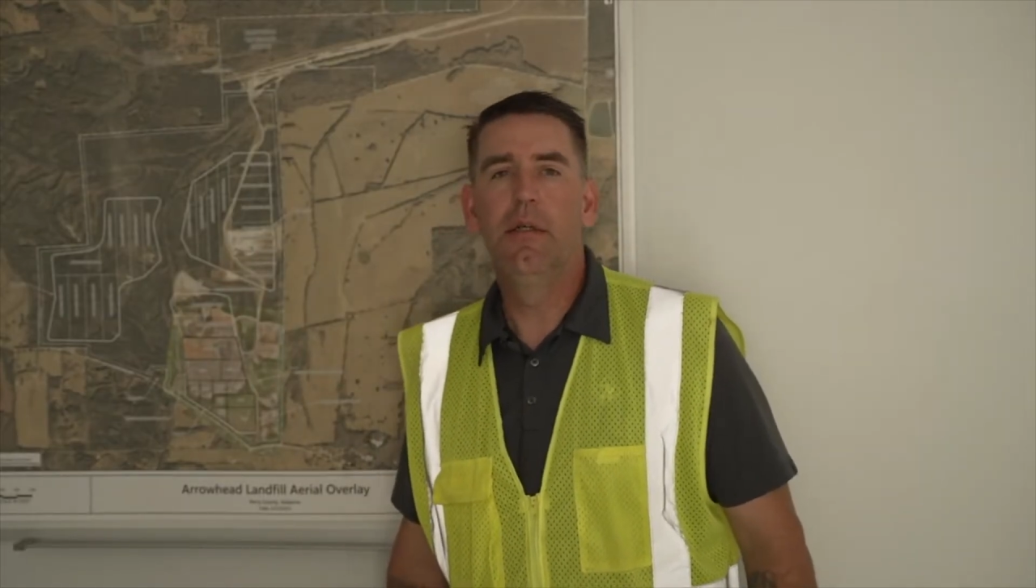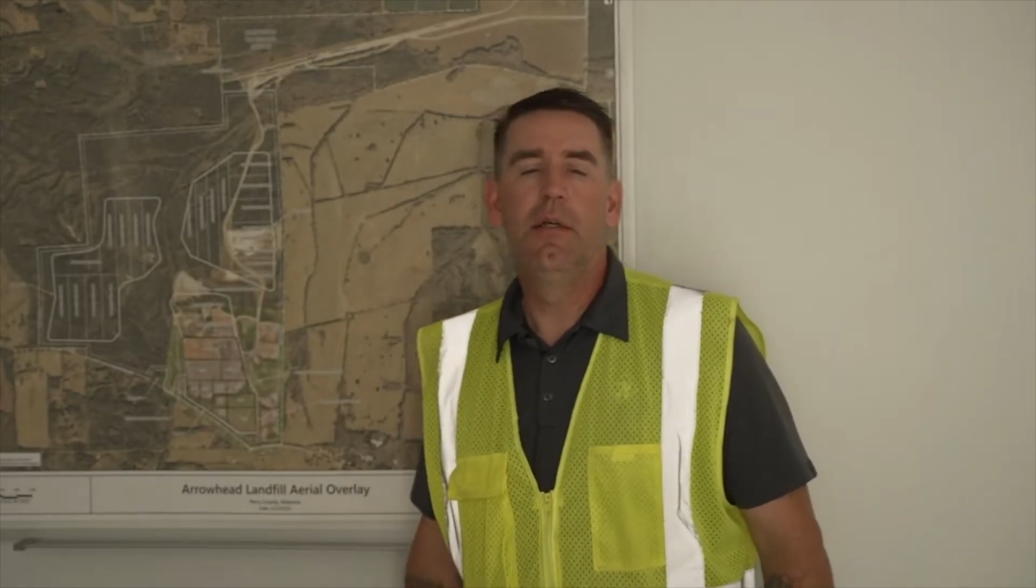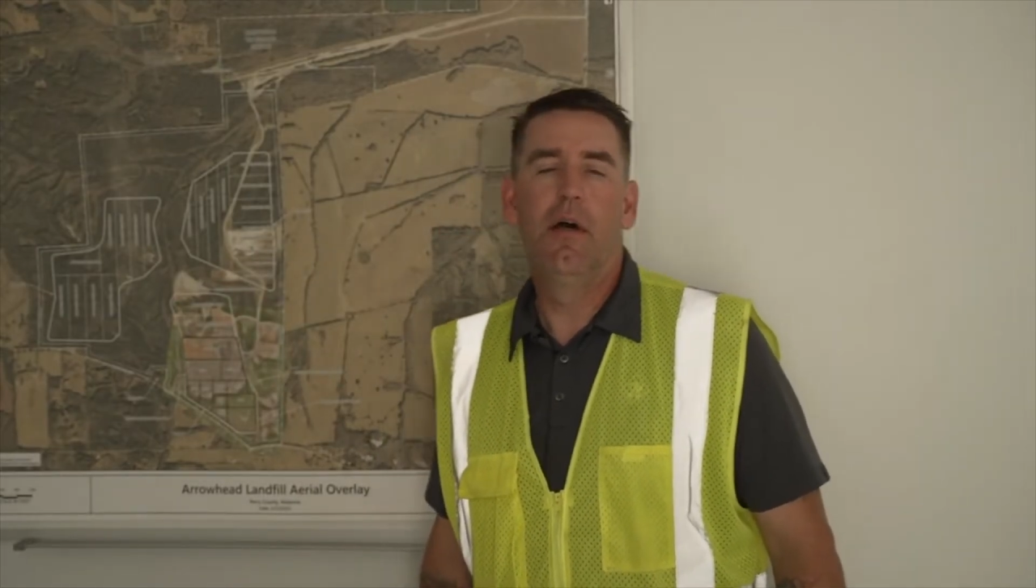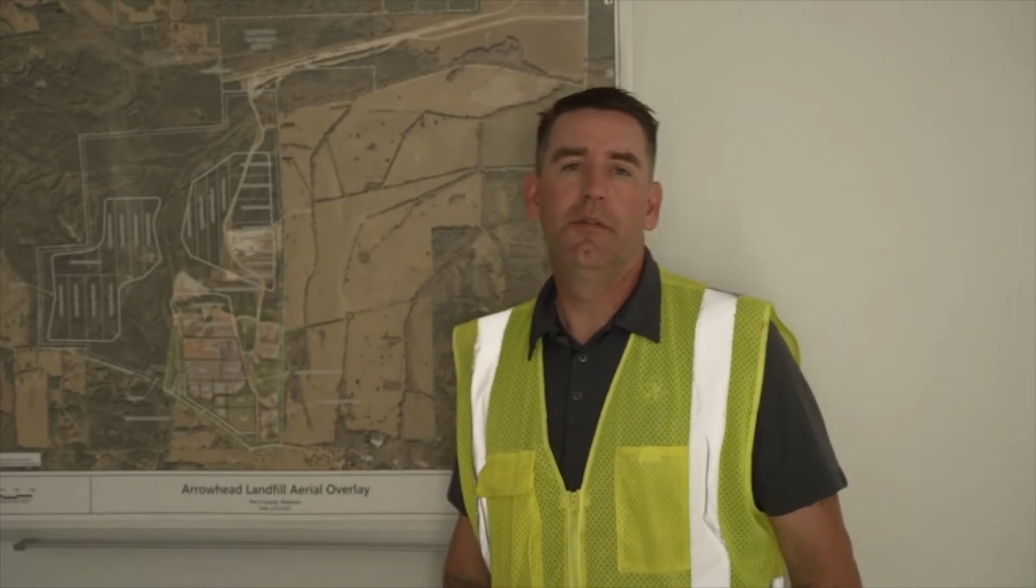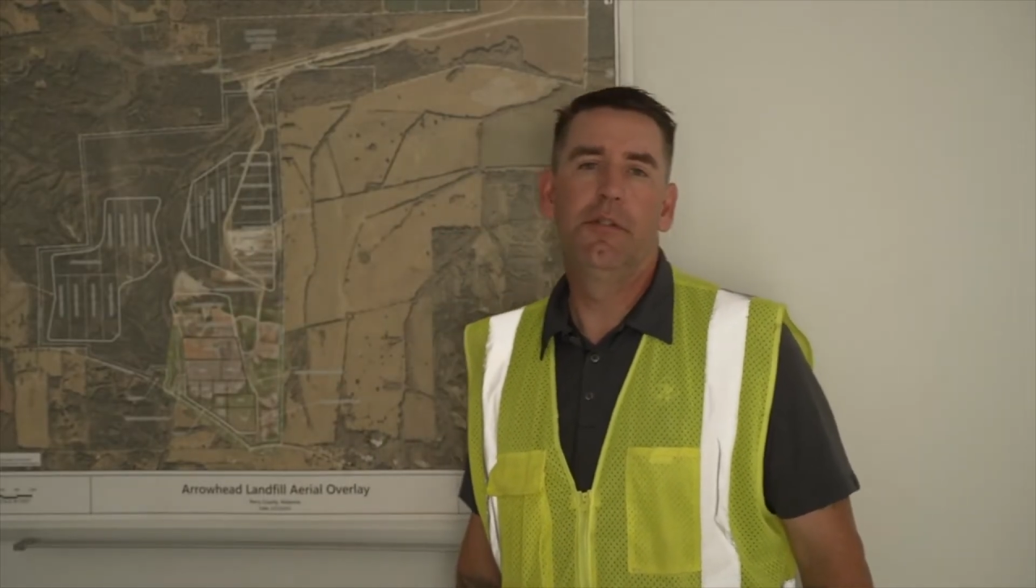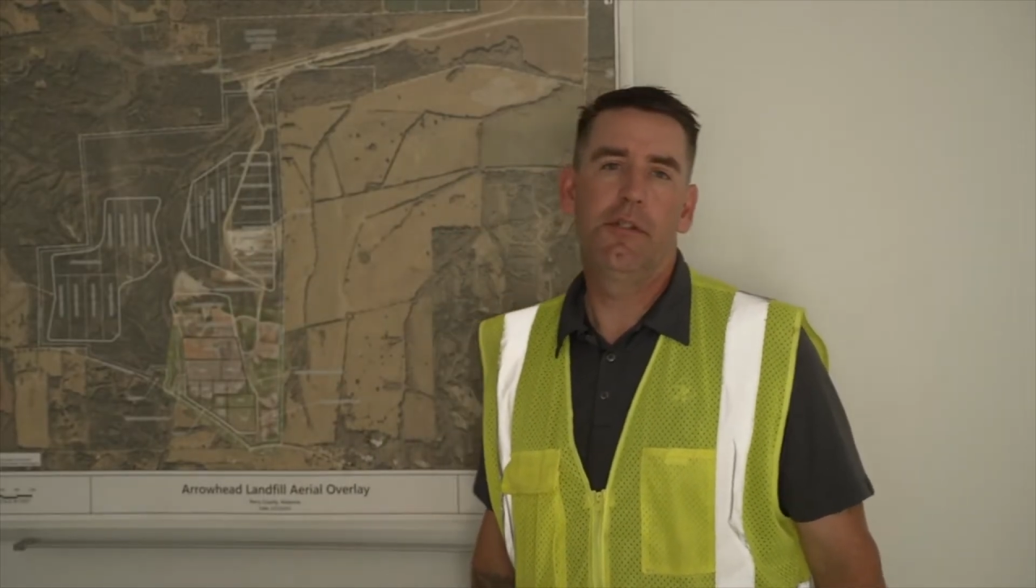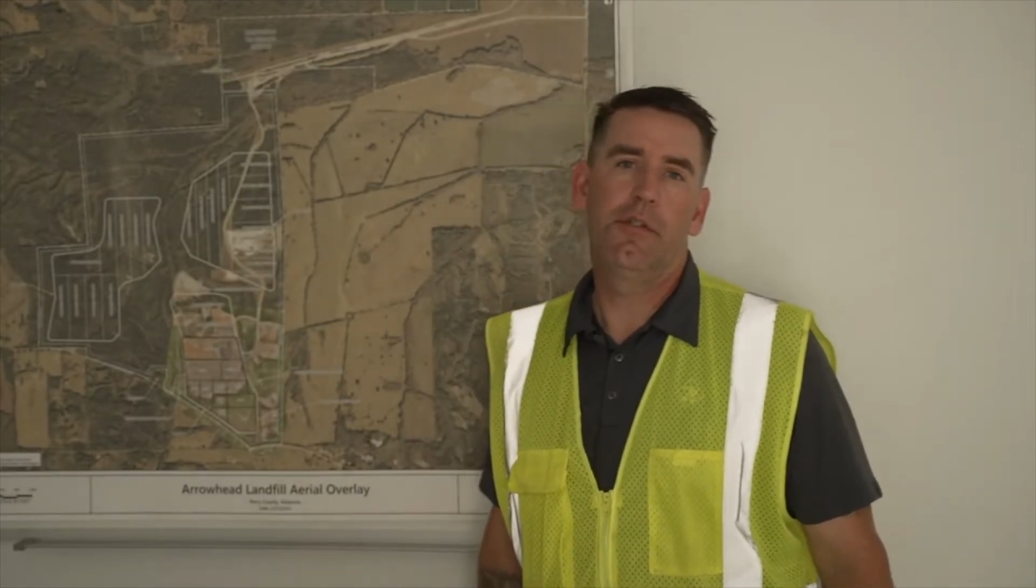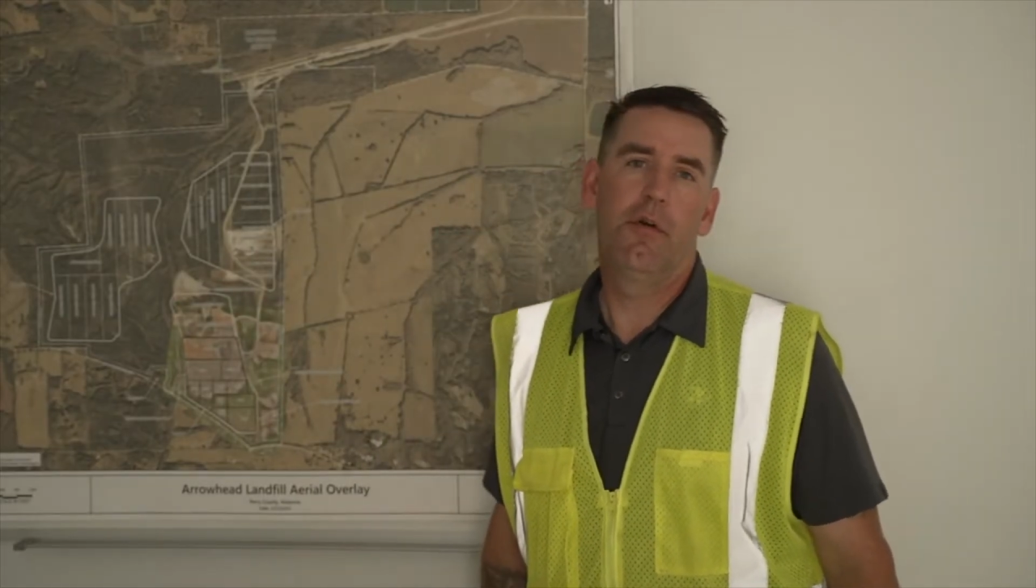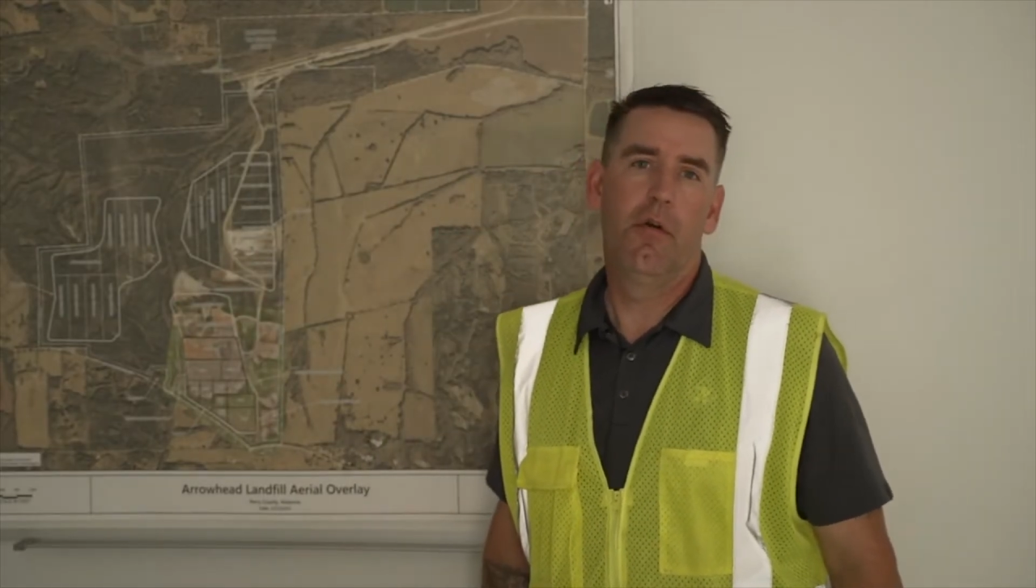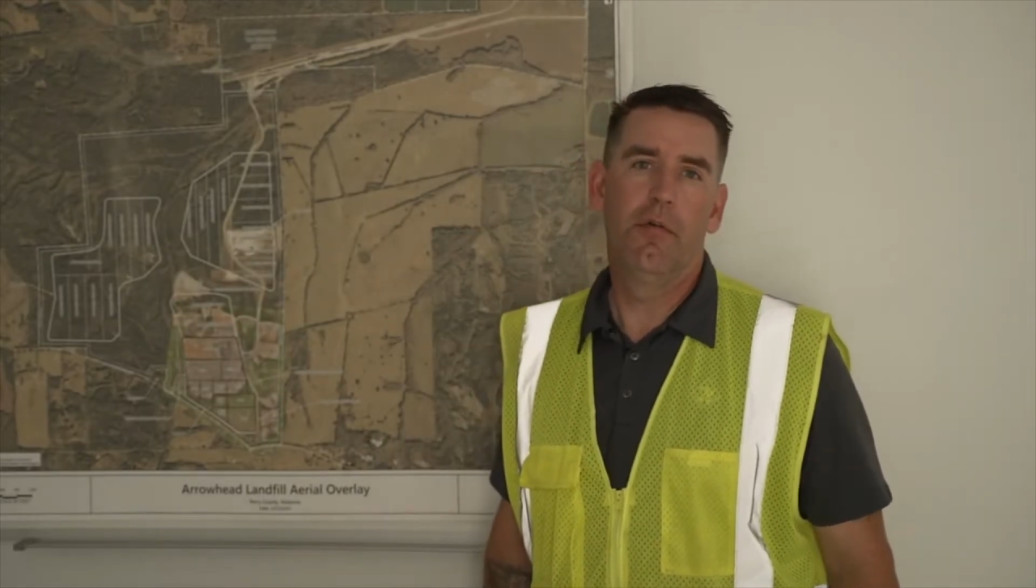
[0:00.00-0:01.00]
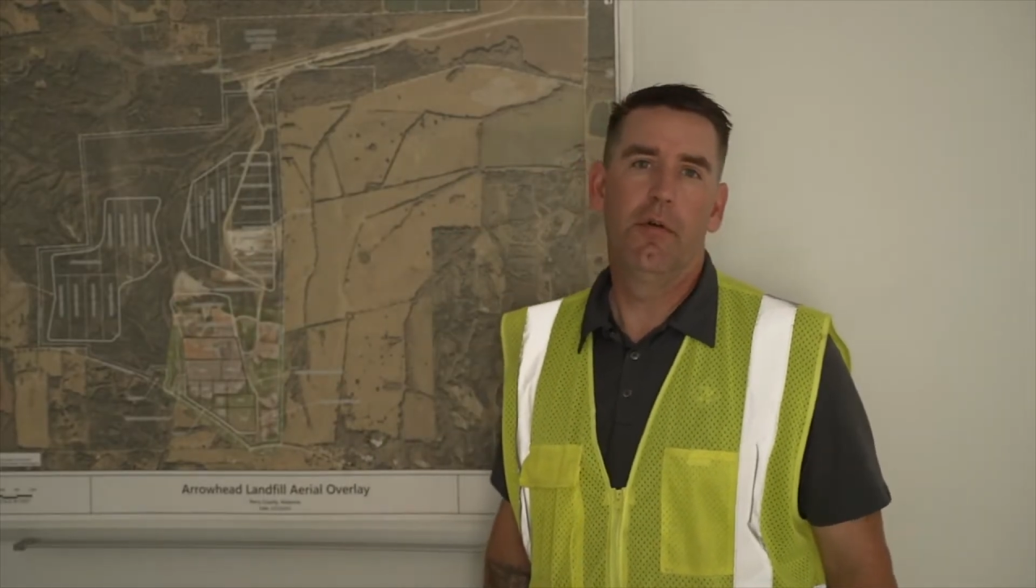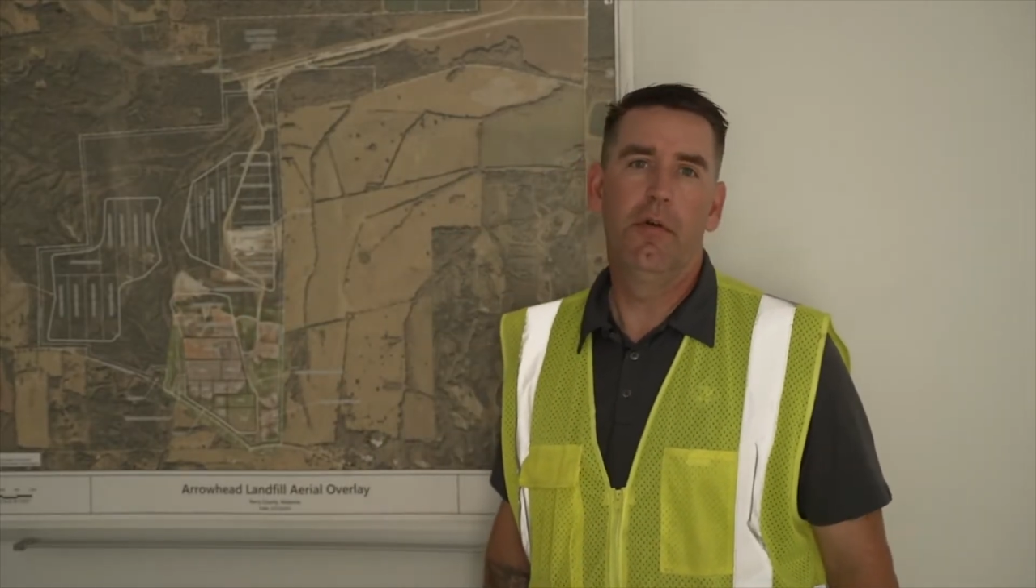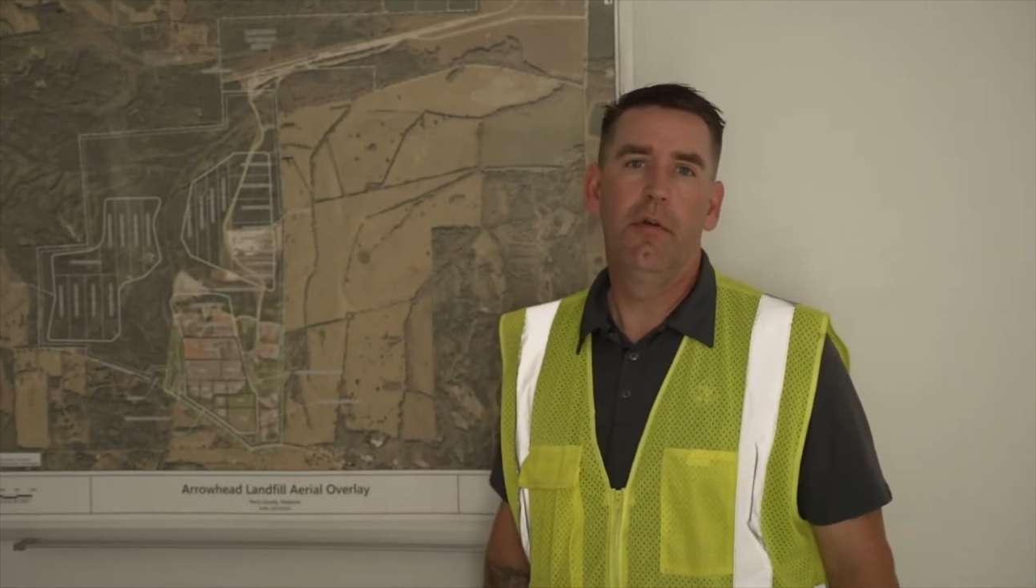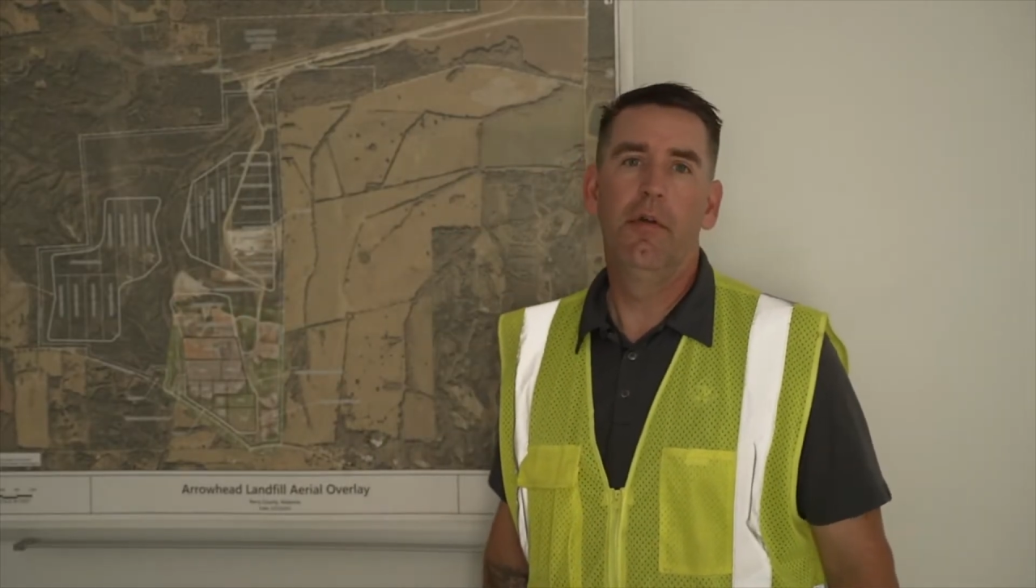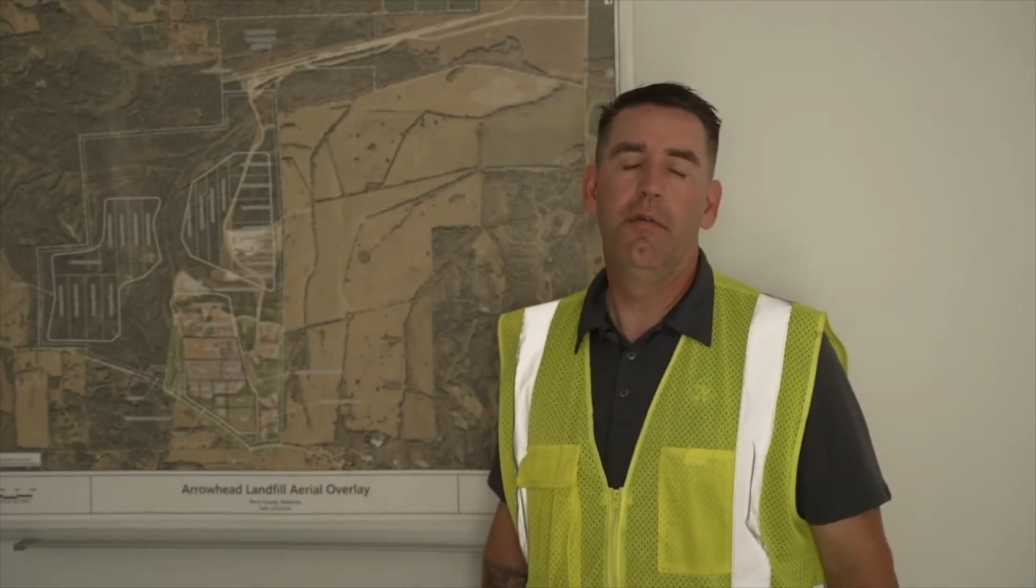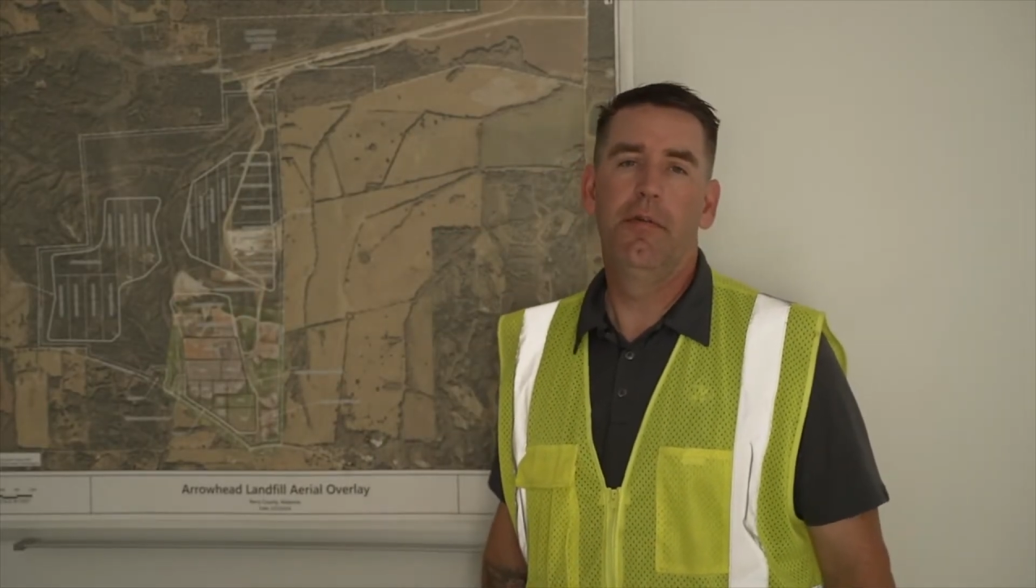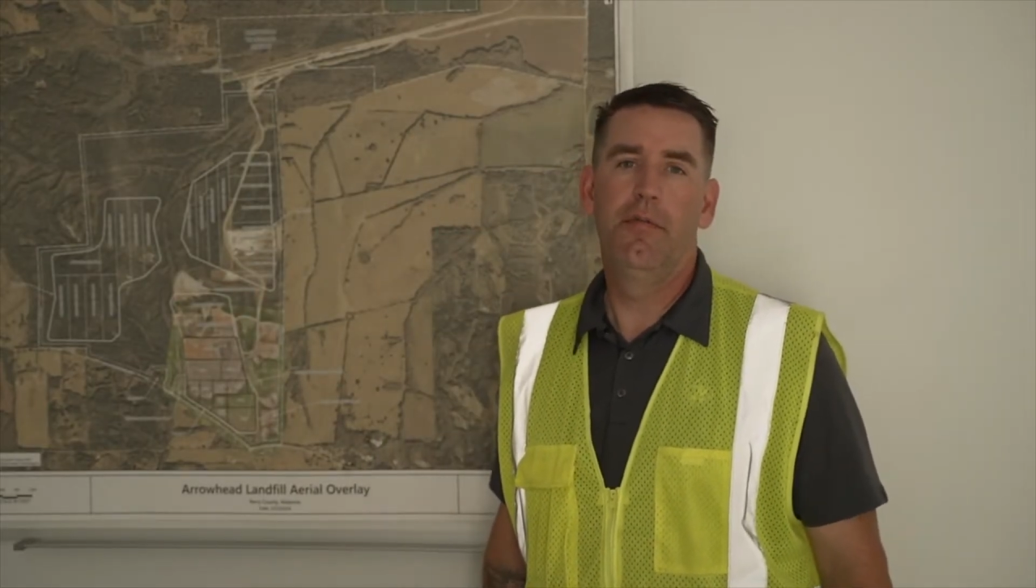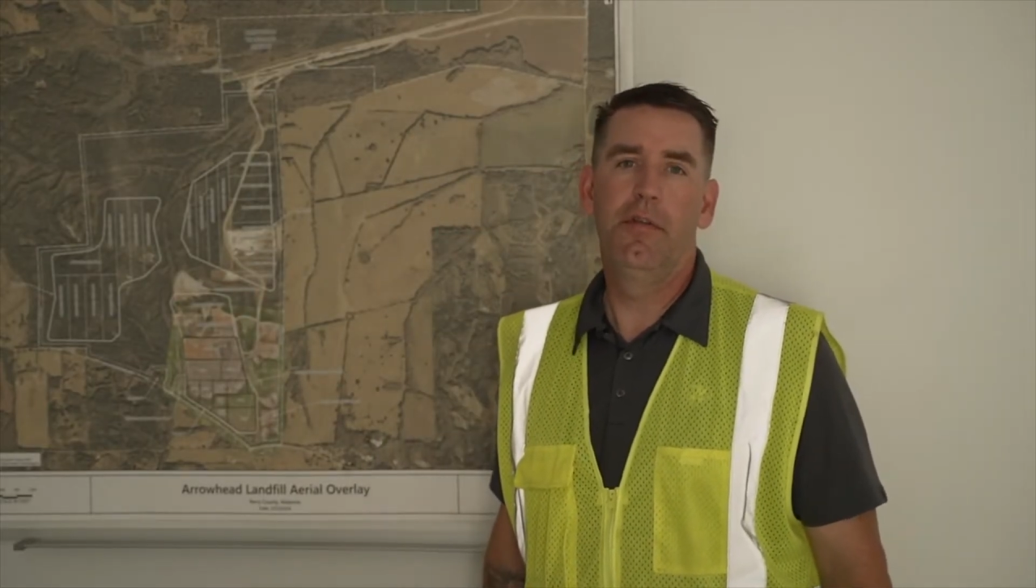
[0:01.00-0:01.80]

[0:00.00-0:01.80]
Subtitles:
of just over 50